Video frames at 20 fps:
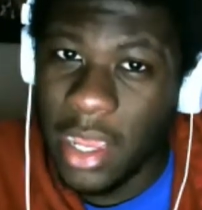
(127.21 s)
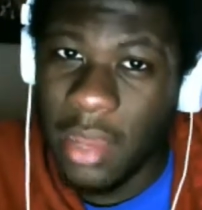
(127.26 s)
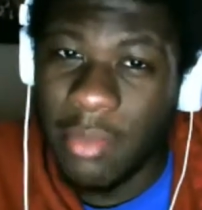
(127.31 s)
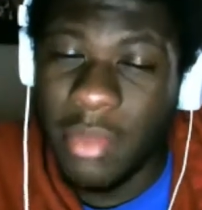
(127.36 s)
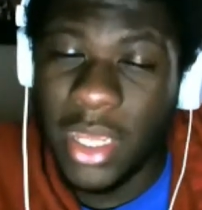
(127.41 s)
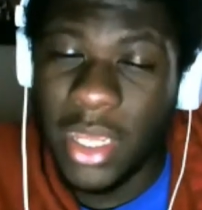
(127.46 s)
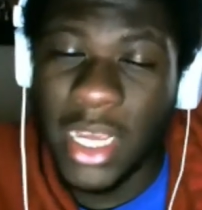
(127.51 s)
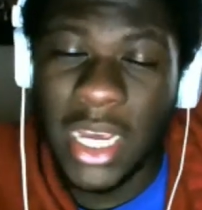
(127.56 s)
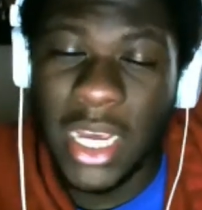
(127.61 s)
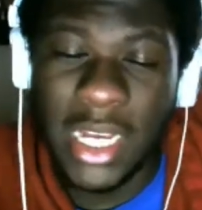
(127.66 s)

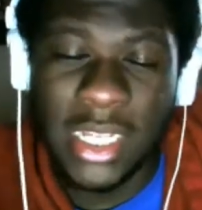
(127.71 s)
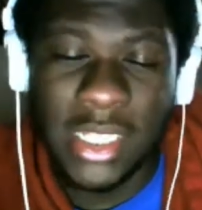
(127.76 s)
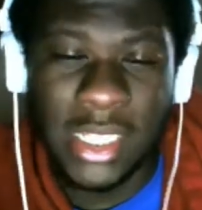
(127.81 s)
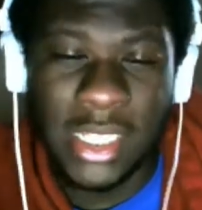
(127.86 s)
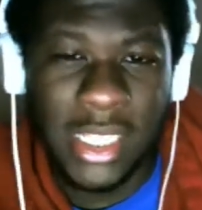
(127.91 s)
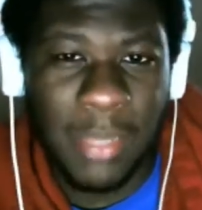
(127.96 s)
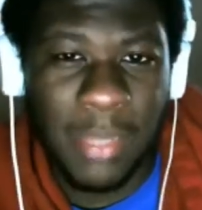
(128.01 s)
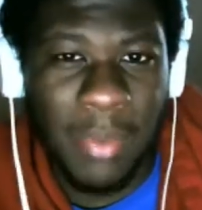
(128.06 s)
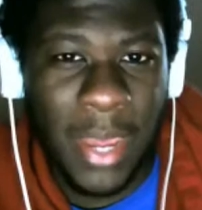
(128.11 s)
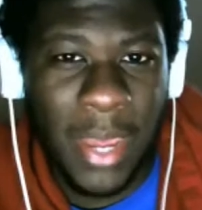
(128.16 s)

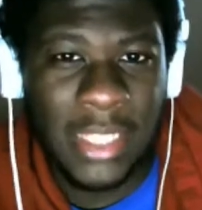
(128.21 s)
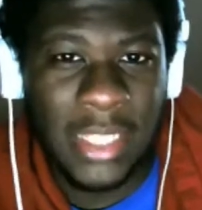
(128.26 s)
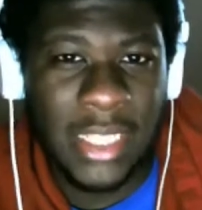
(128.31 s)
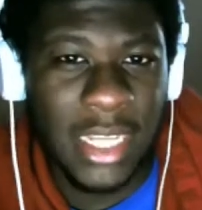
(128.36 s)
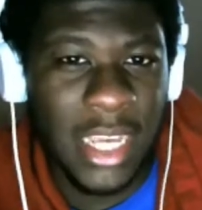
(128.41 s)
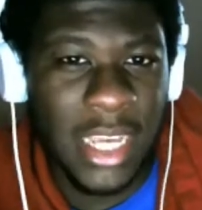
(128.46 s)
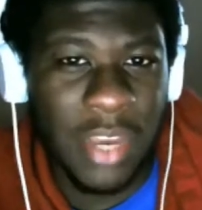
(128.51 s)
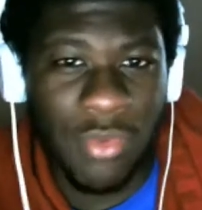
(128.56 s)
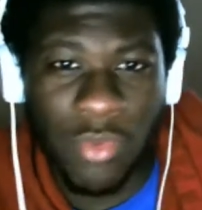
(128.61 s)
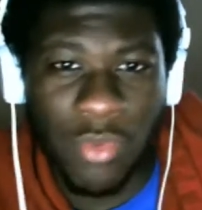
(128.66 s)
Because the
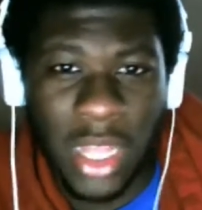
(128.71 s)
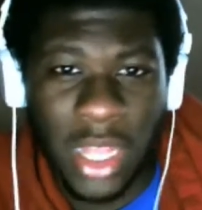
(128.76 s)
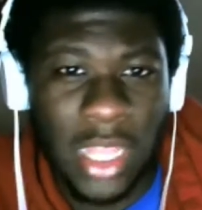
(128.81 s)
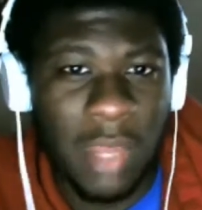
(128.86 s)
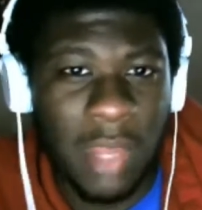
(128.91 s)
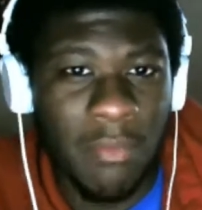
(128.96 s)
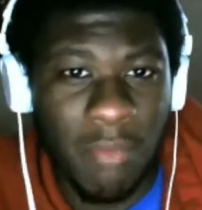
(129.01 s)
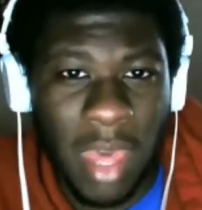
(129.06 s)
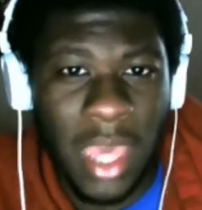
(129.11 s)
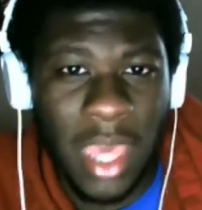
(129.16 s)
pacing can
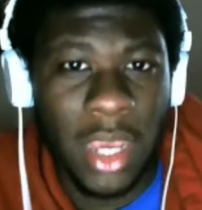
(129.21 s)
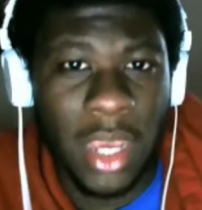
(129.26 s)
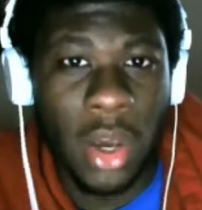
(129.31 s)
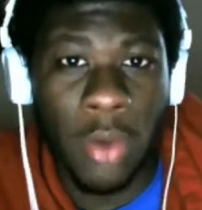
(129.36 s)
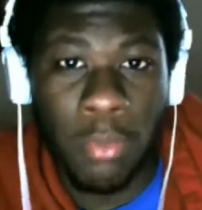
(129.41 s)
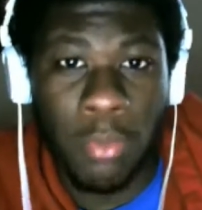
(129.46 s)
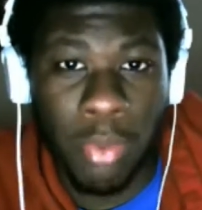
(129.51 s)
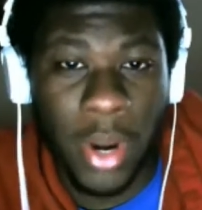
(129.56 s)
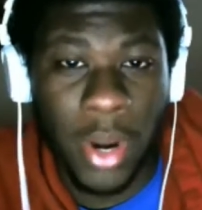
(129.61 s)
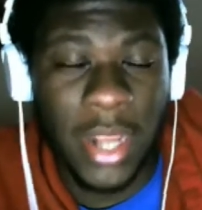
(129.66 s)
really make
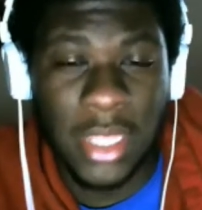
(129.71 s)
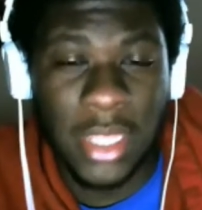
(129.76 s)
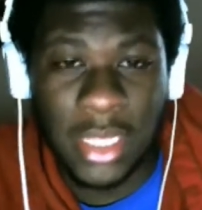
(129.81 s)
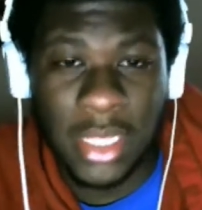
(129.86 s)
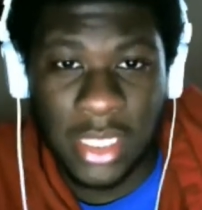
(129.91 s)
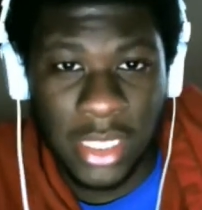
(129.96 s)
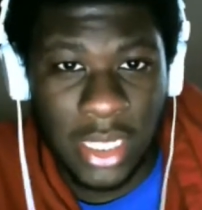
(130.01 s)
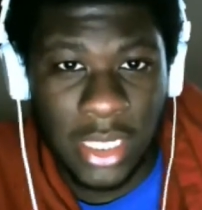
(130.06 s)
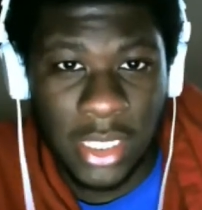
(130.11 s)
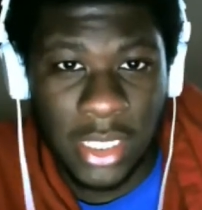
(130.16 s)
or break
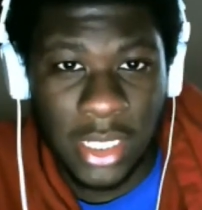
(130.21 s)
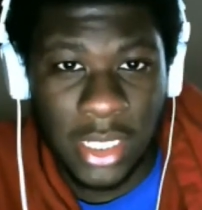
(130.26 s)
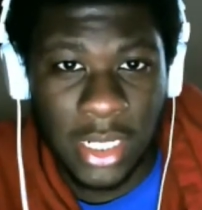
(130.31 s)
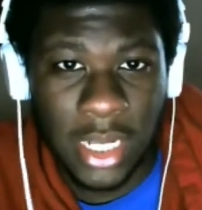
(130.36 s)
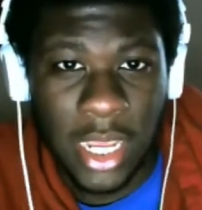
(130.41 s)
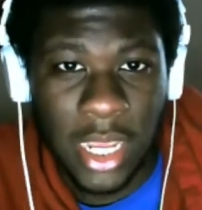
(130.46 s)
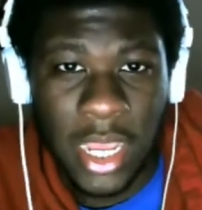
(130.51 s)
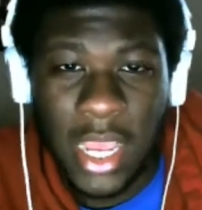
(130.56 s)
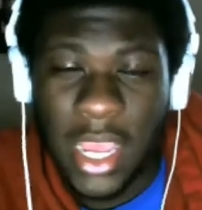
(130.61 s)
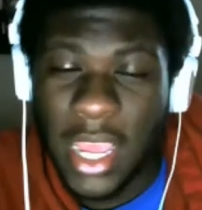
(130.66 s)
this season
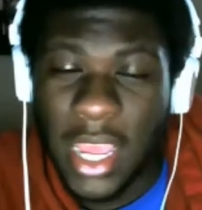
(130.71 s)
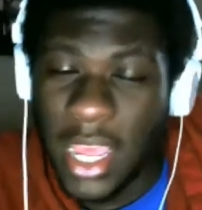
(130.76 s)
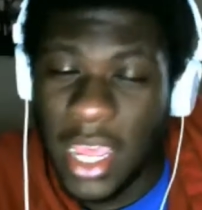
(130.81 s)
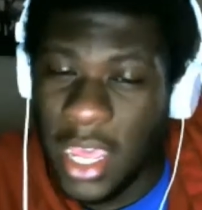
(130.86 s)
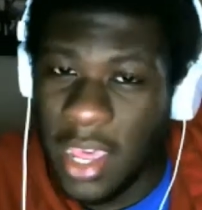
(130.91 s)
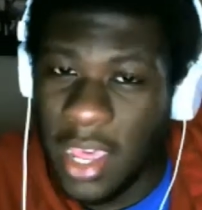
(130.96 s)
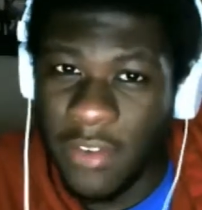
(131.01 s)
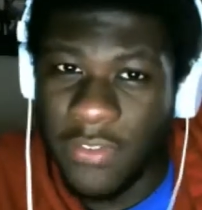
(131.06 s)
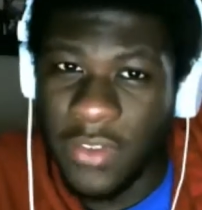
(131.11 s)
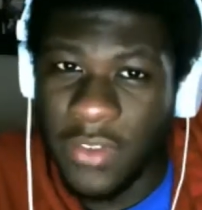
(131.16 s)

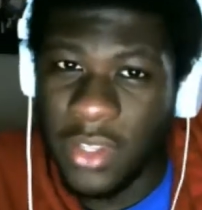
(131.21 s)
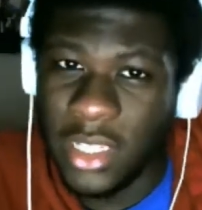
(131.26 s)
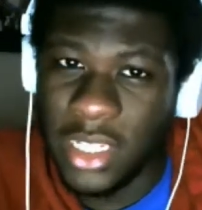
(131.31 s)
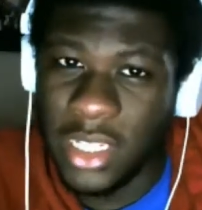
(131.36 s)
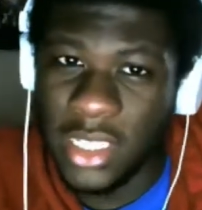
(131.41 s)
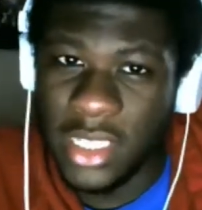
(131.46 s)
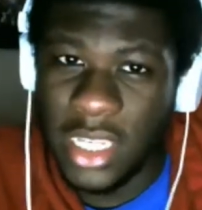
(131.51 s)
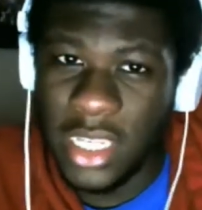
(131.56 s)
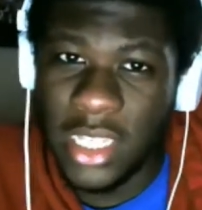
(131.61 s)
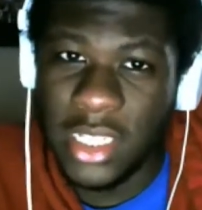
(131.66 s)
if
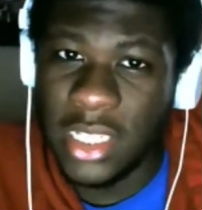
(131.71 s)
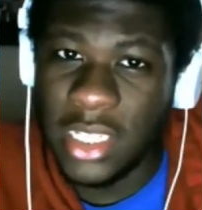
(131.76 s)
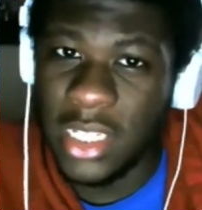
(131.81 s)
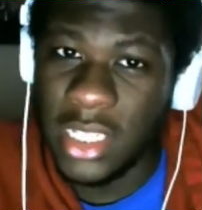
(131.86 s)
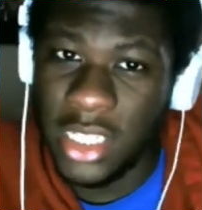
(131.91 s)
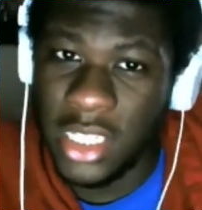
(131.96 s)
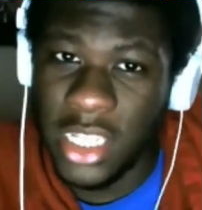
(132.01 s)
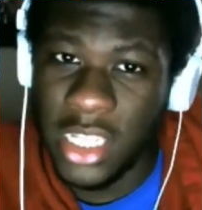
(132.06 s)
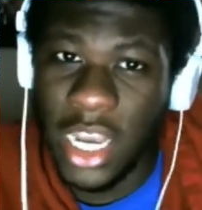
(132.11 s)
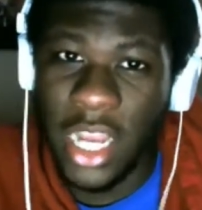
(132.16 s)
this season
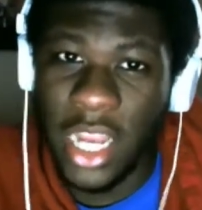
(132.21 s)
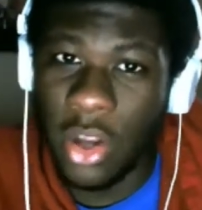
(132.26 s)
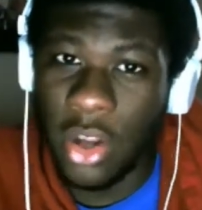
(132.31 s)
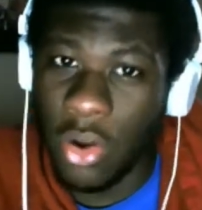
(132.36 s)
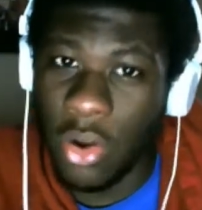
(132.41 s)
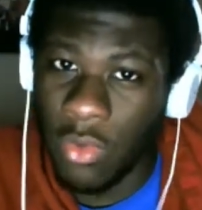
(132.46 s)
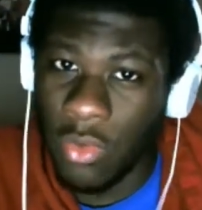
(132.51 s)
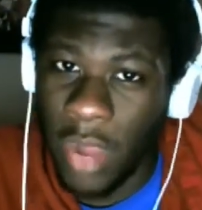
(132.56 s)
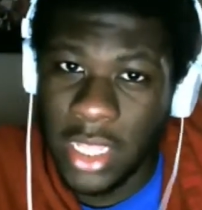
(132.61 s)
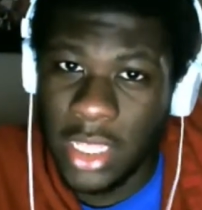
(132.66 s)
is done
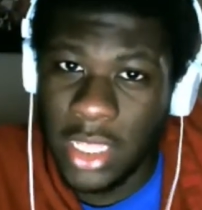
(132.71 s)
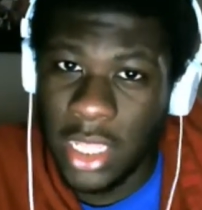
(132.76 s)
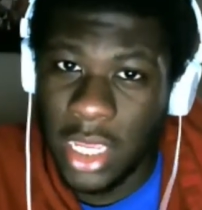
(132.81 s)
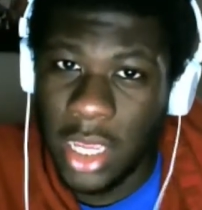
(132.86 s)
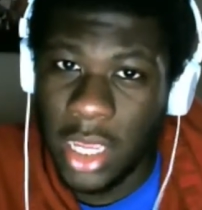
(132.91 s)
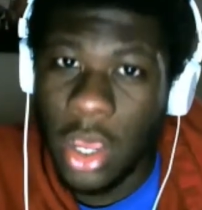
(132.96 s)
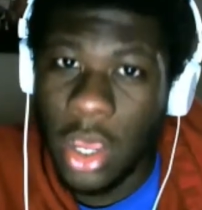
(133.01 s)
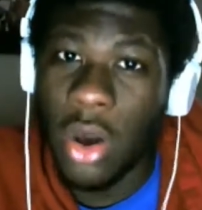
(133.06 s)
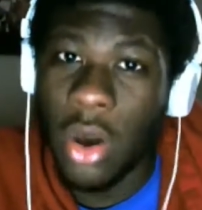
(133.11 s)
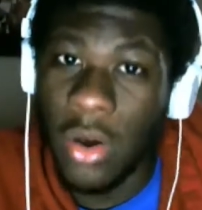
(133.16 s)
correctly
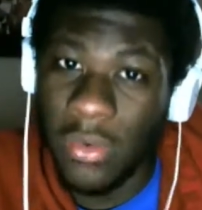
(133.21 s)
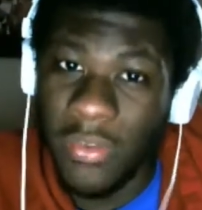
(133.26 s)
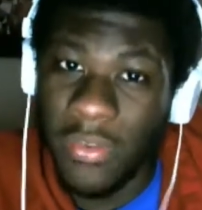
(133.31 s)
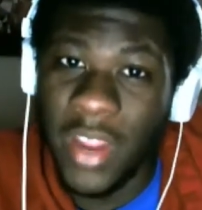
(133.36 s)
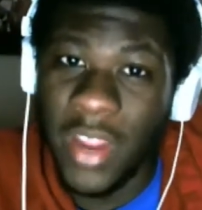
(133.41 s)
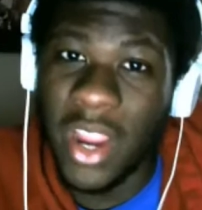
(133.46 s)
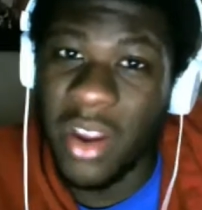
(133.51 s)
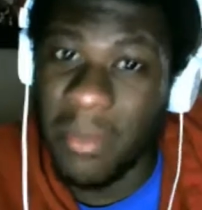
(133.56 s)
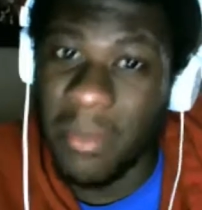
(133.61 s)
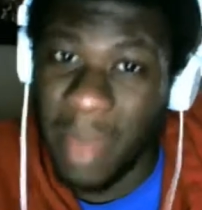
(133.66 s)
or
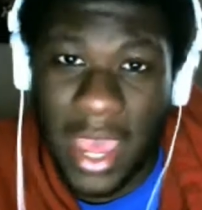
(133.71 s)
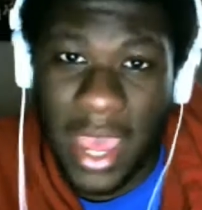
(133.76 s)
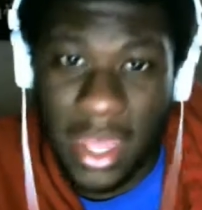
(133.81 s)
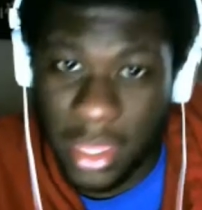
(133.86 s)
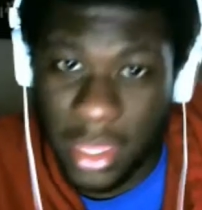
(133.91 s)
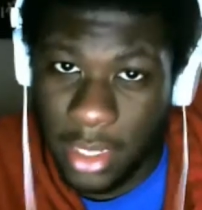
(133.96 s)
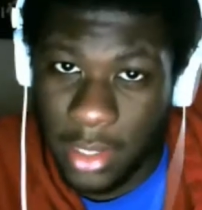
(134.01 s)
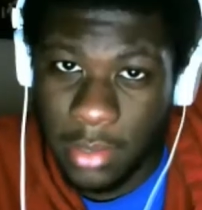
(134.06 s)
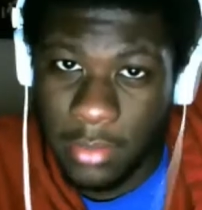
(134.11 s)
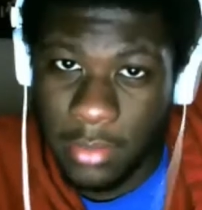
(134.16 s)
very badly.